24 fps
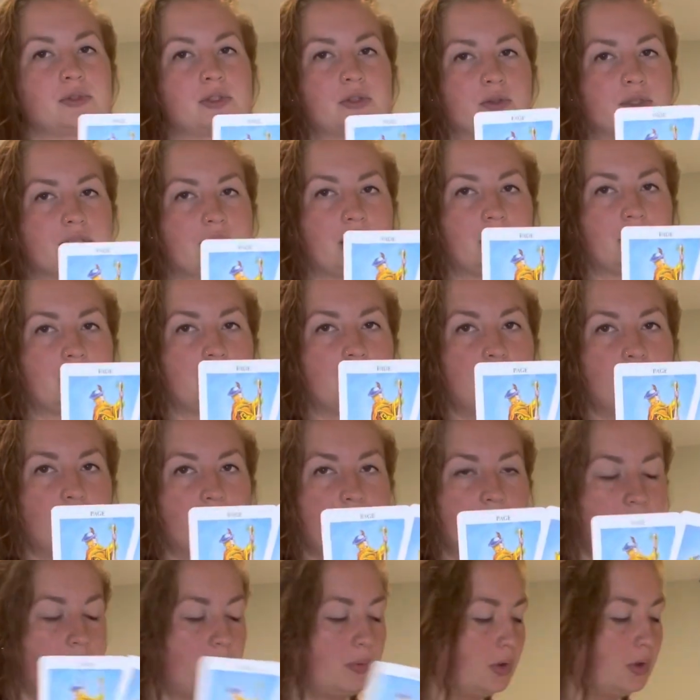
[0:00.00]
So it's like new
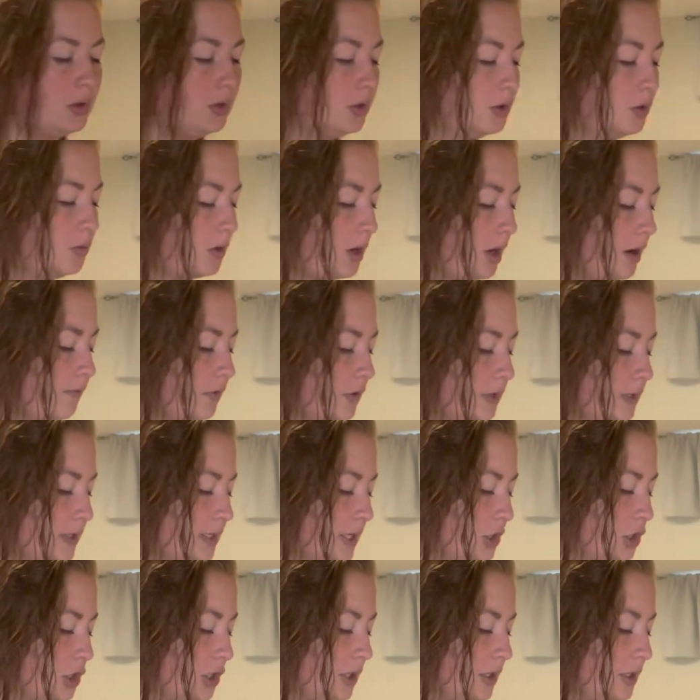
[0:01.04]
people, new
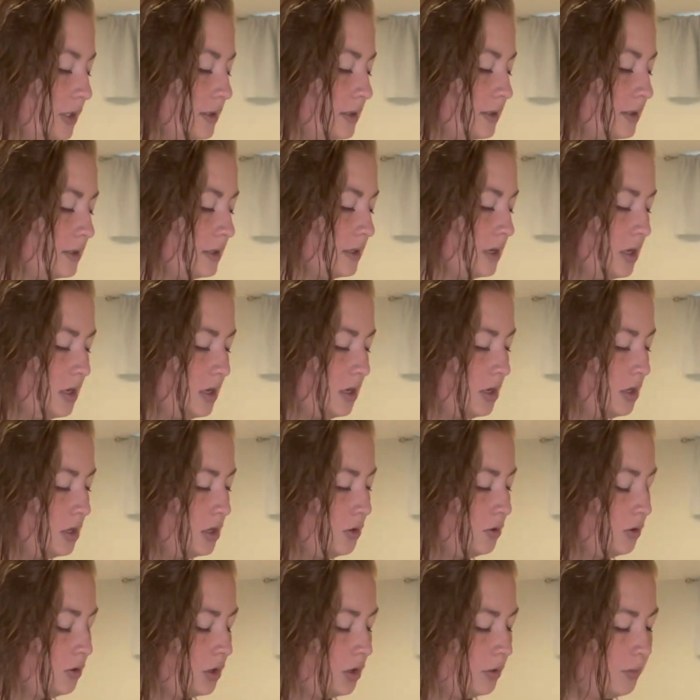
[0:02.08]
conversations.
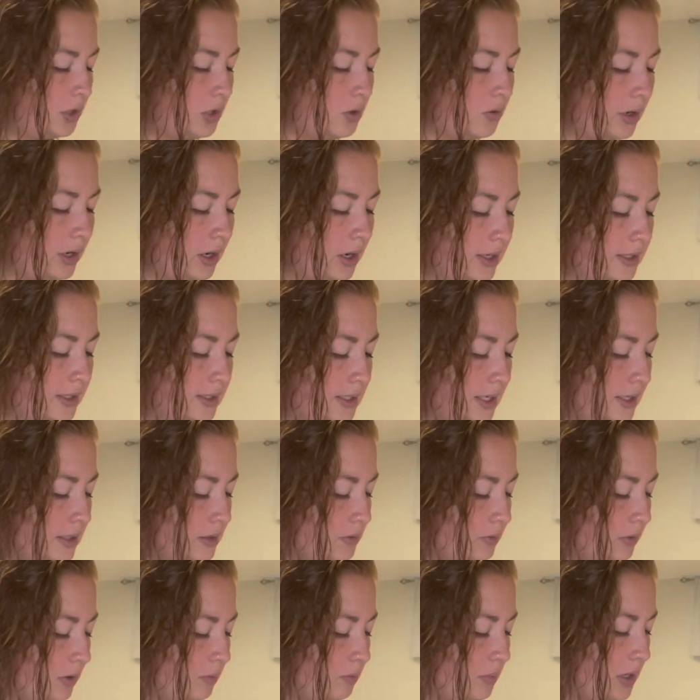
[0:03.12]
You could be going on dates
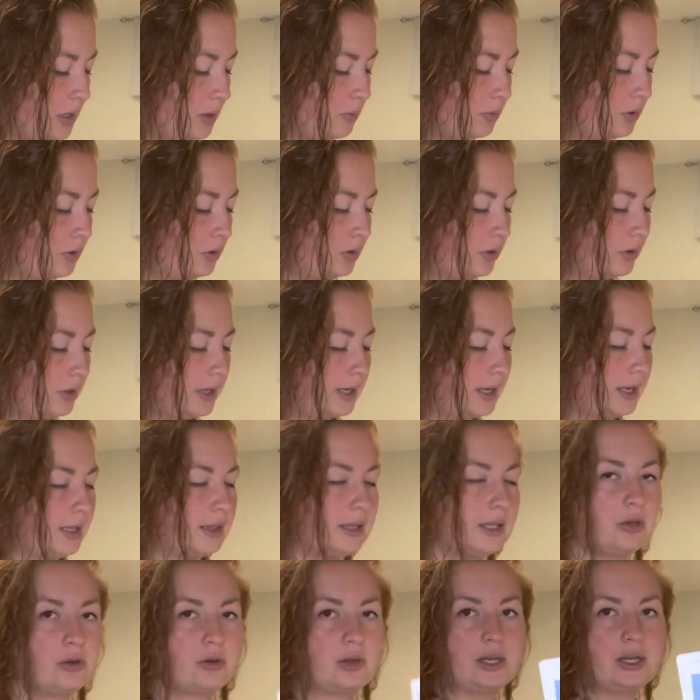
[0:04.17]
with people. Again,
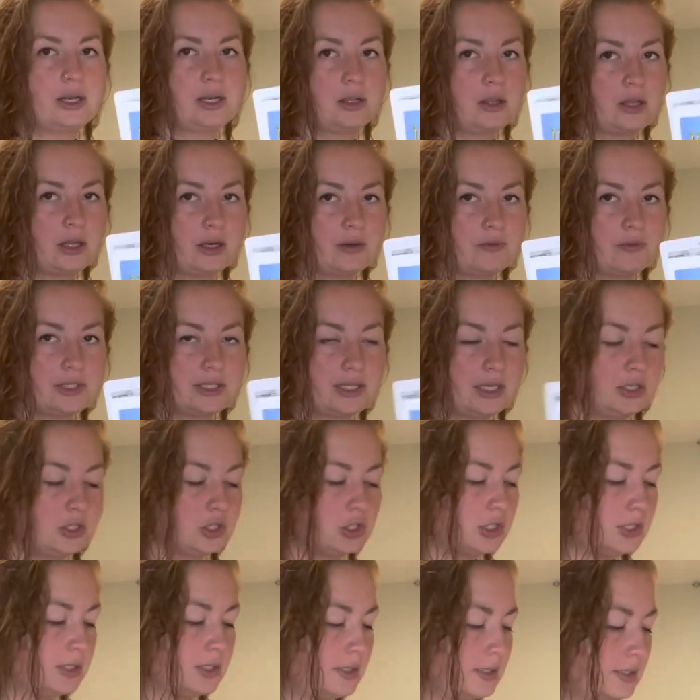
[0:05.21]
like you're getting a lot of
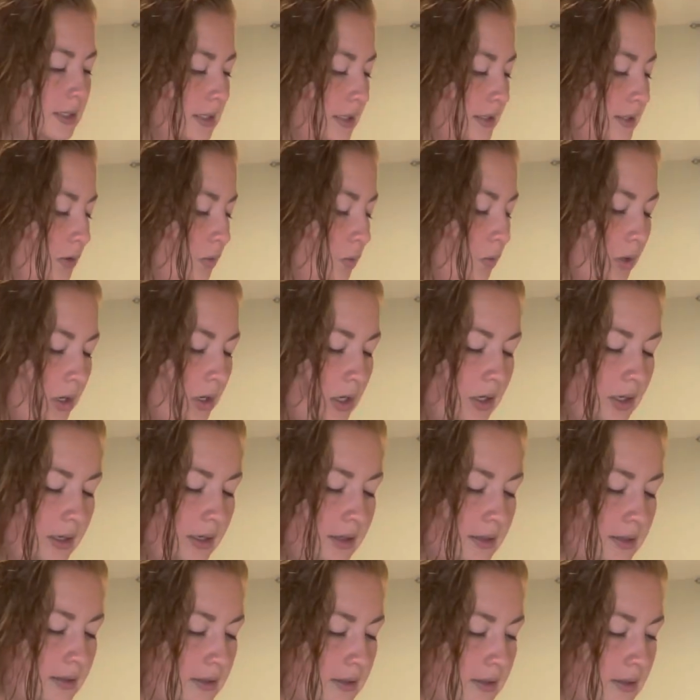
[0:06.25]
attention. Six of
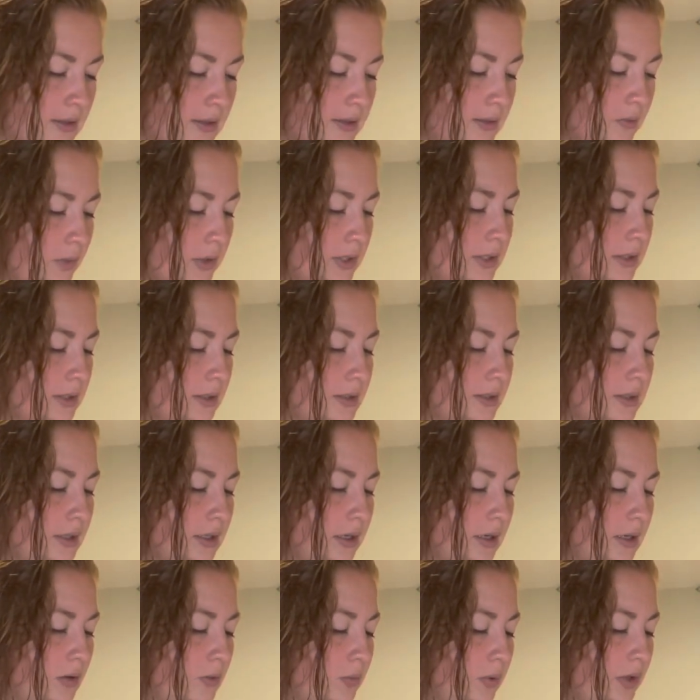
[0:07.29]
Wands. What's this
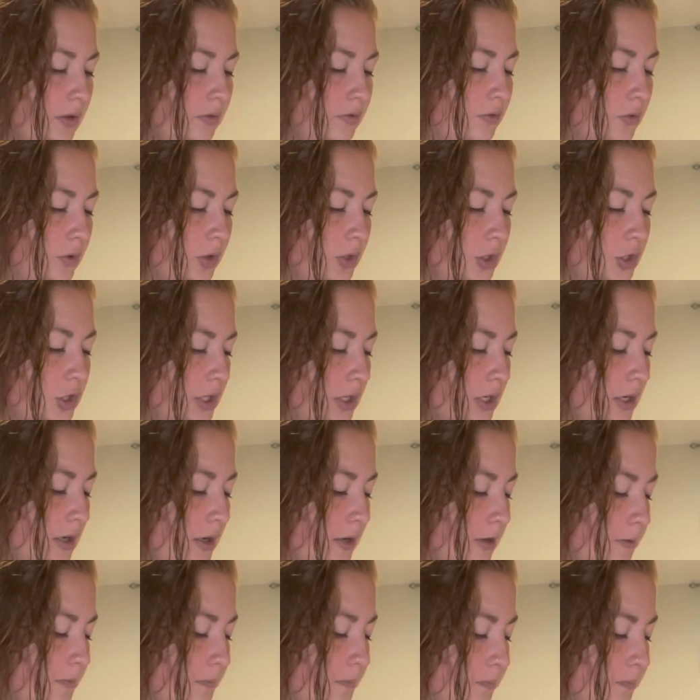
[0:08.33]
uh, Wheel of Fortune here?